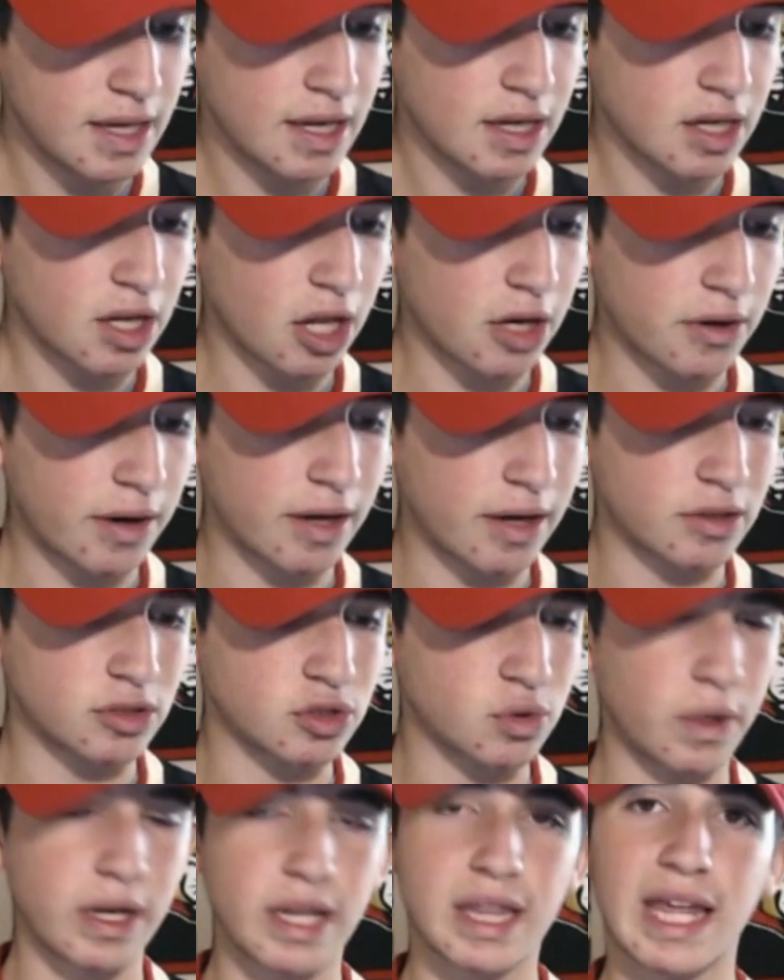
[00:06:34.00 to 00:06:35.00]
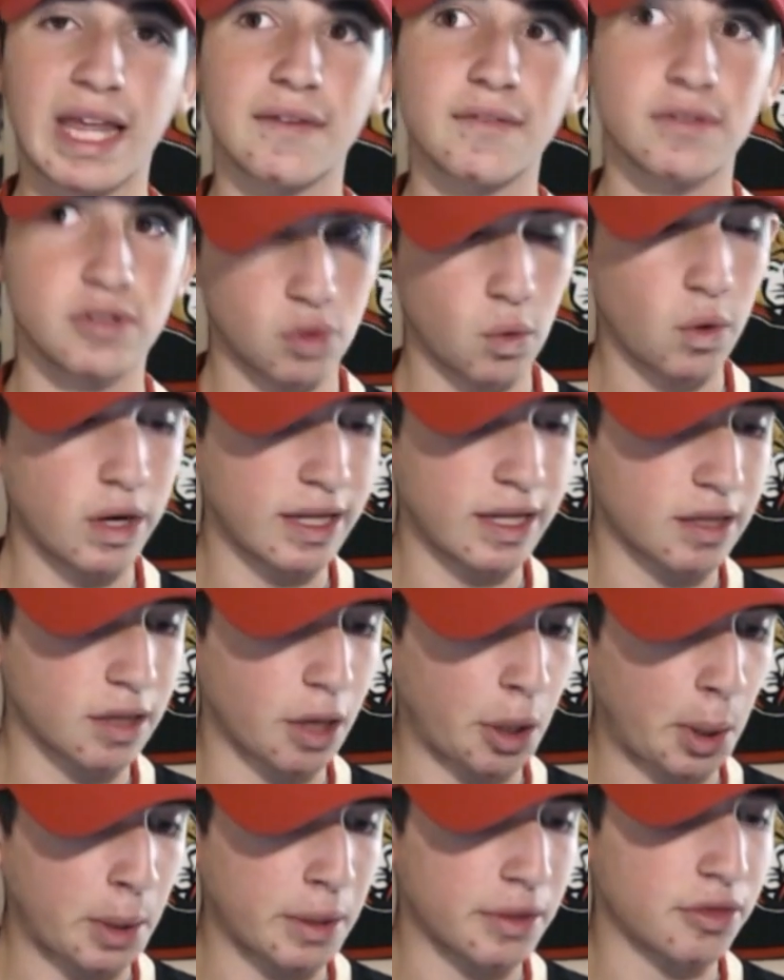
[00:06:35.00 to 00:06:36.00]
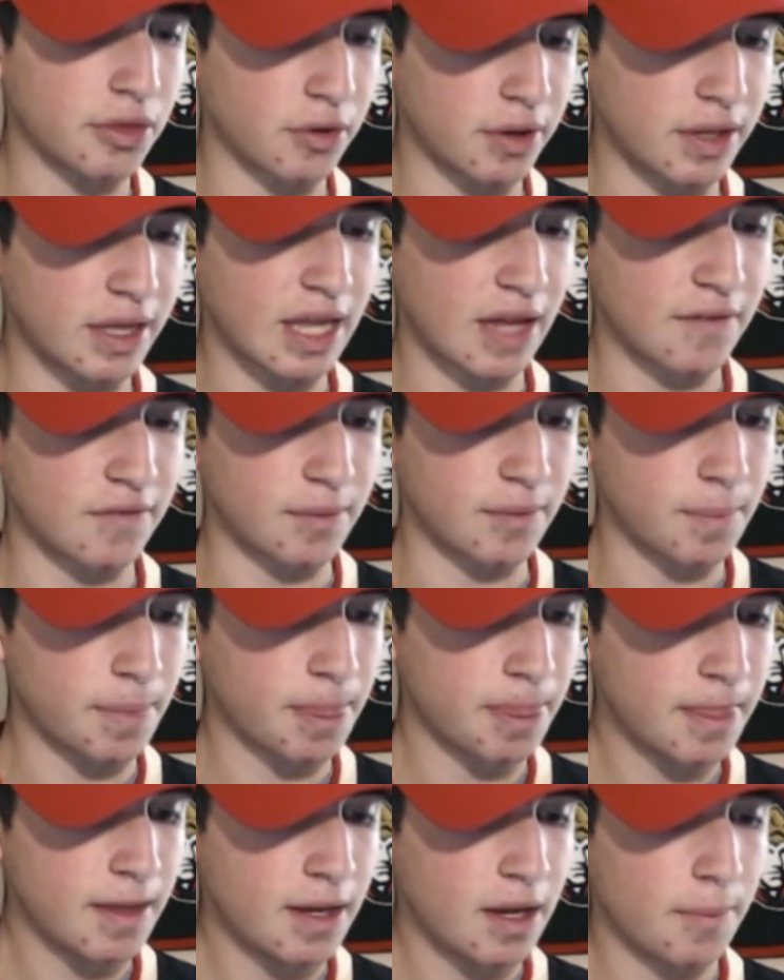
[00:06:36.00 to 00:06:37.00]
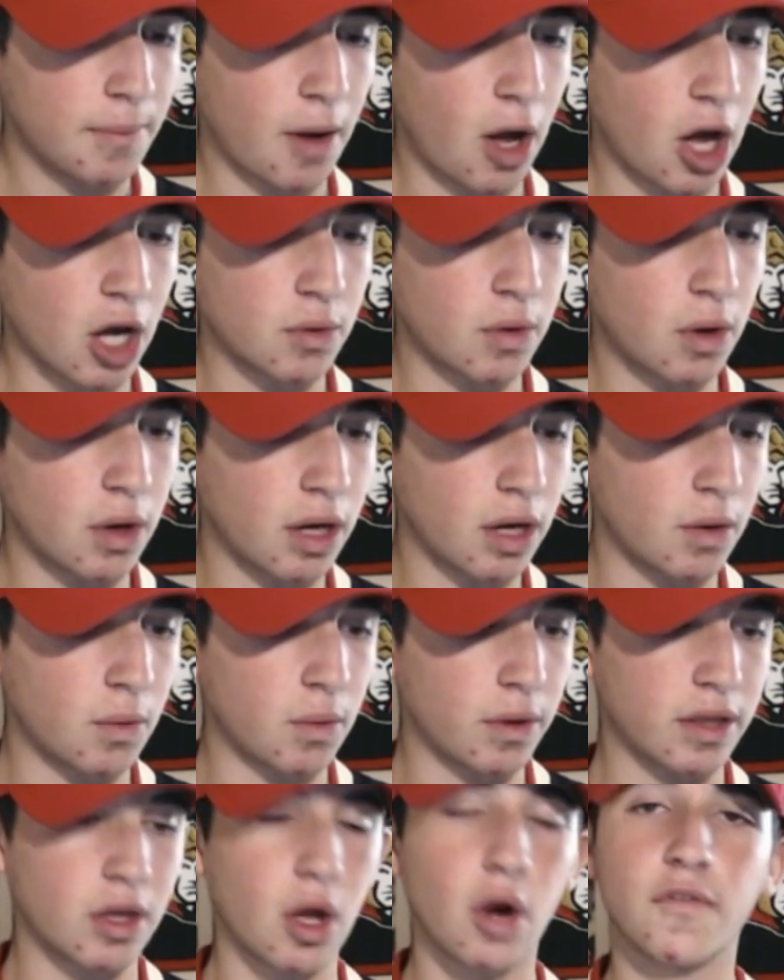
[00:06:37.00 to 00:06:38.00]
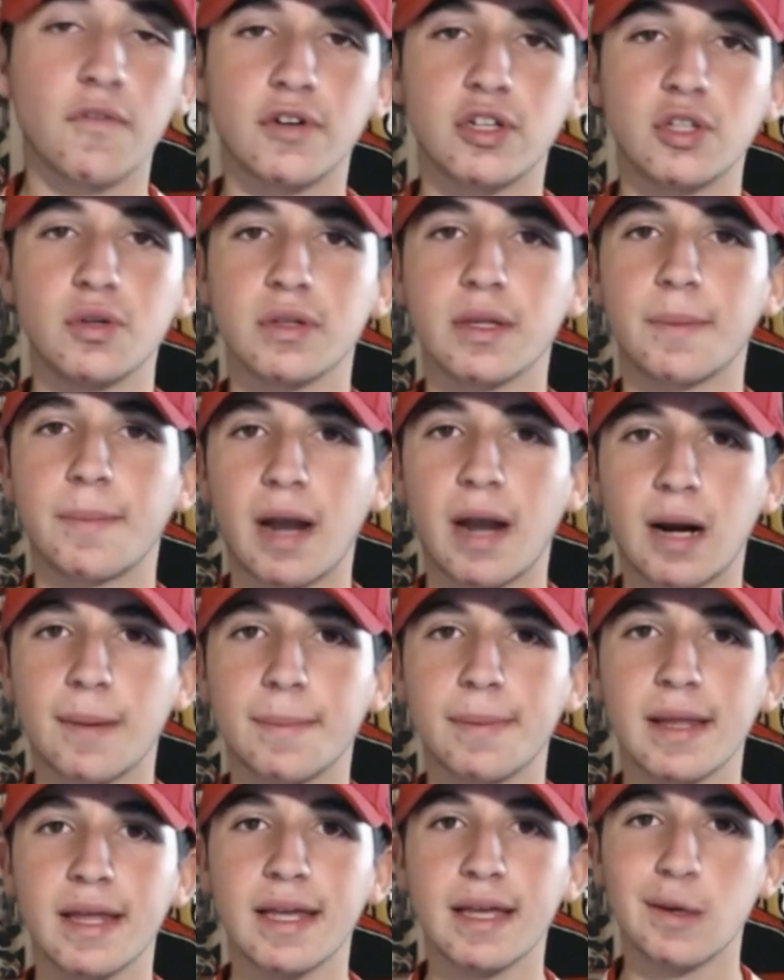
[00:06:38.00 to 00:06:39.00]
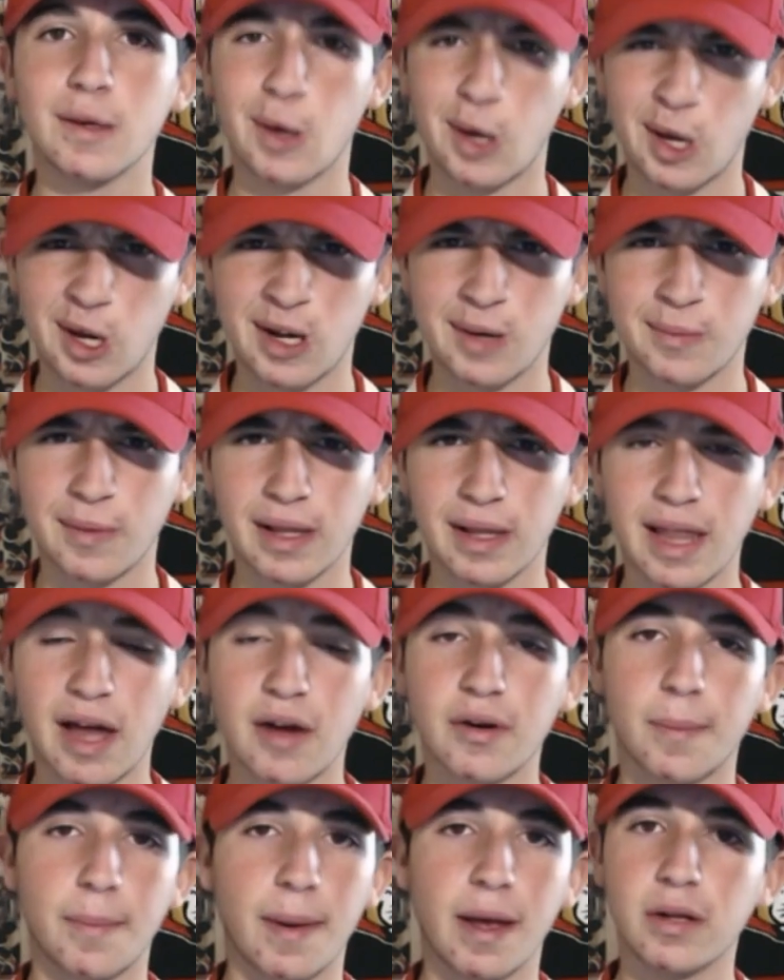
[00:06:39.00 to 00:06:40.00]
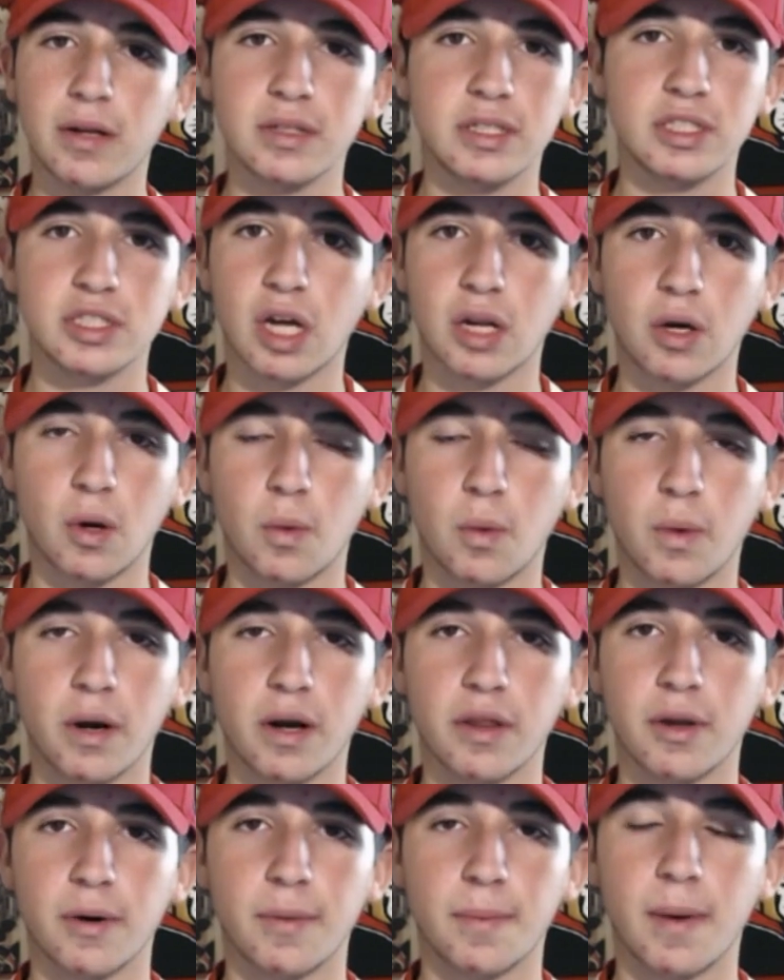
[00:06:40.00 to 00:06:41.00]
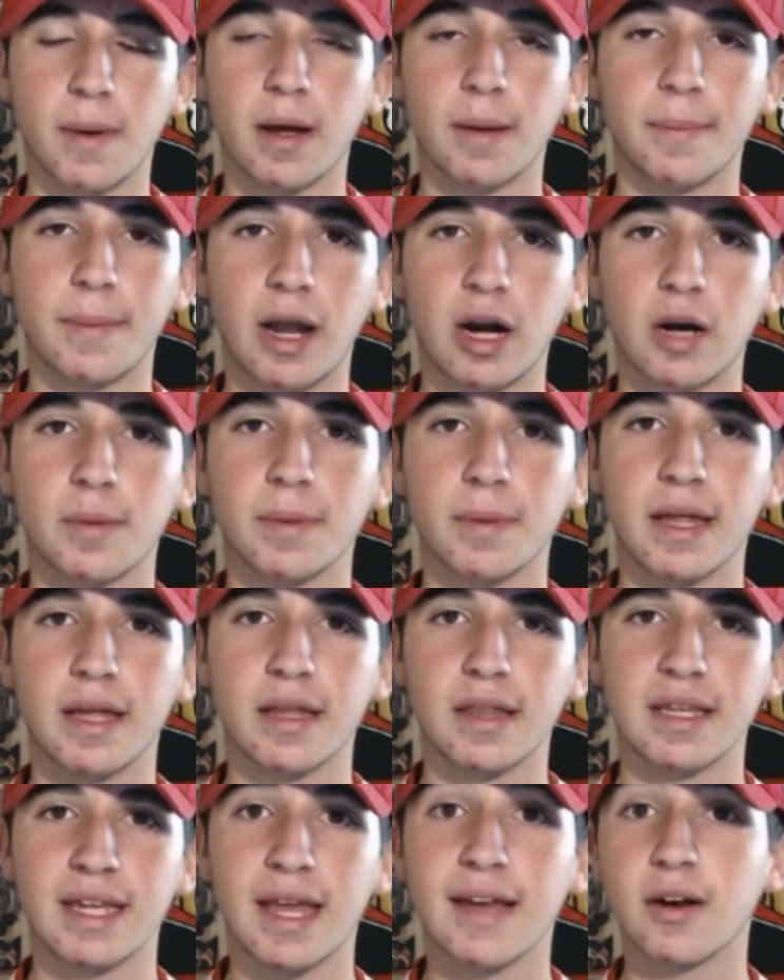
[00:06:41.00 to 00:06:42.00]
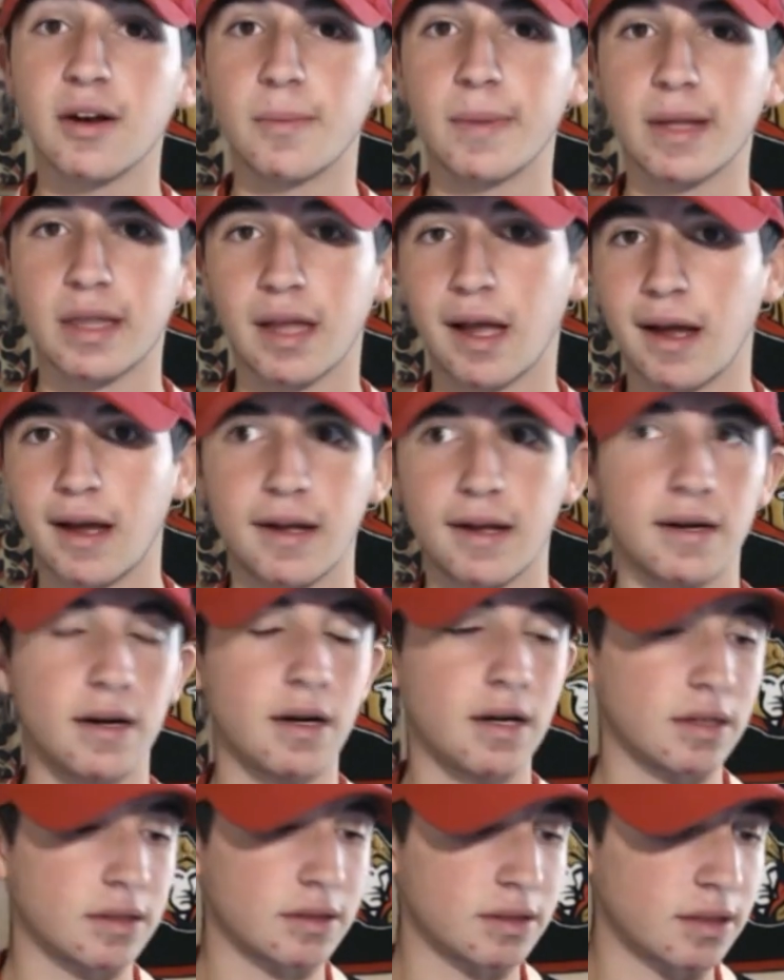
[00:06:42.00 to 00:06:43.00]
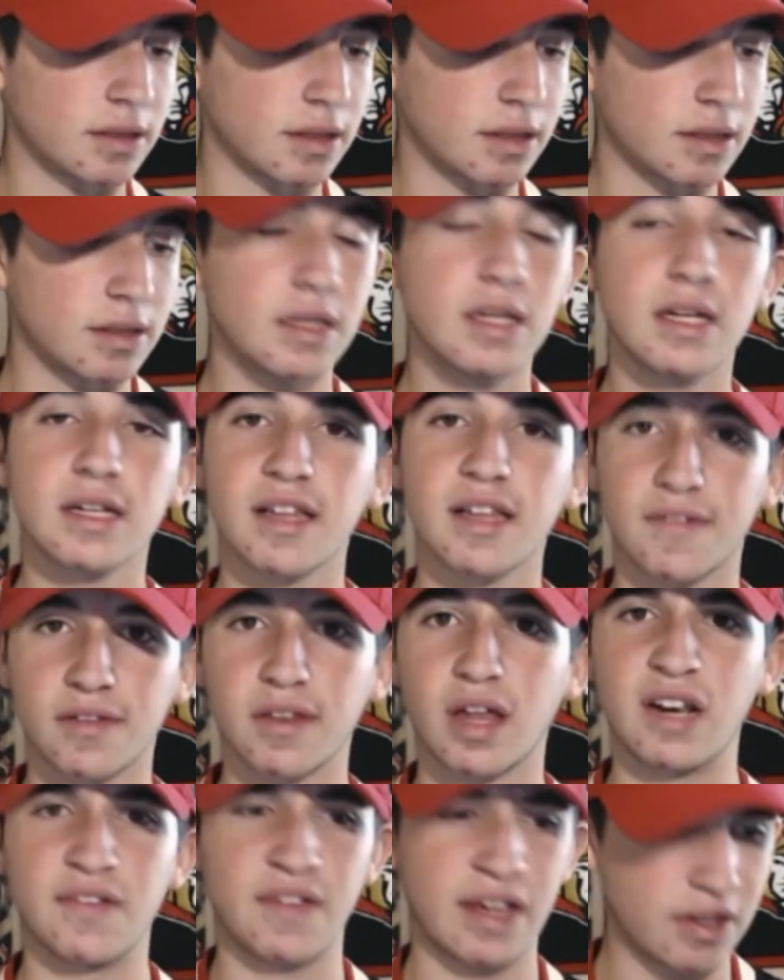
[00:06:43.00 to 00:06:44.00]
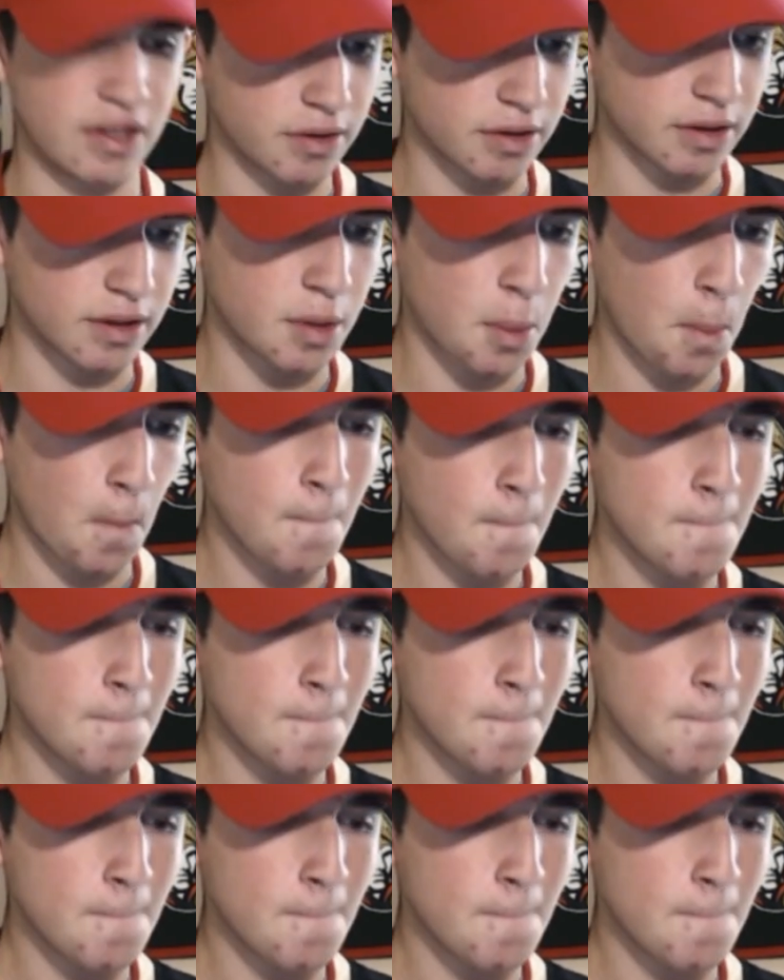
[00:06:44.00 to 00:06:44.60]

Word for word: Colorado 27, 20, sorry, 37. Ottawa was 0 for 2 in the power play, um, allowed a penalty shot on one of their uh, power plays. Nieto missed high on the glove side of Anderson